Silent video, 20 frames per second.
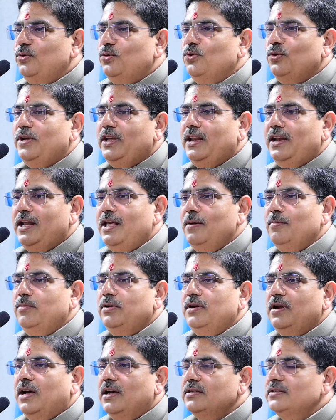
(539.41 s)
to
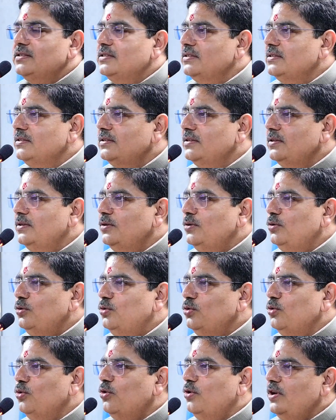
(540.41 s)
enable us
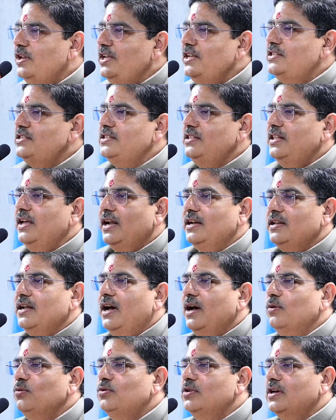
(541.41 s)
to reach
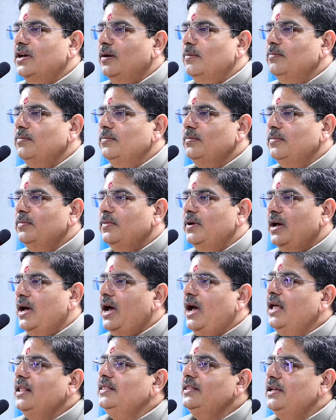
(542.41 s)
that outcome
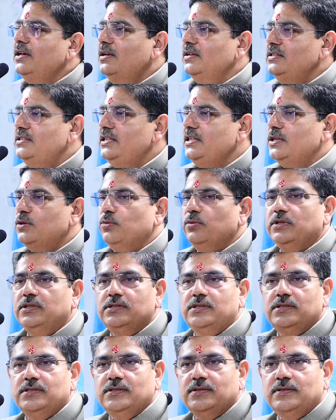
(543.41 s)
and the
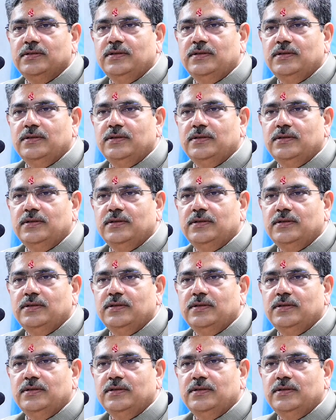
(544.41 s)
consequence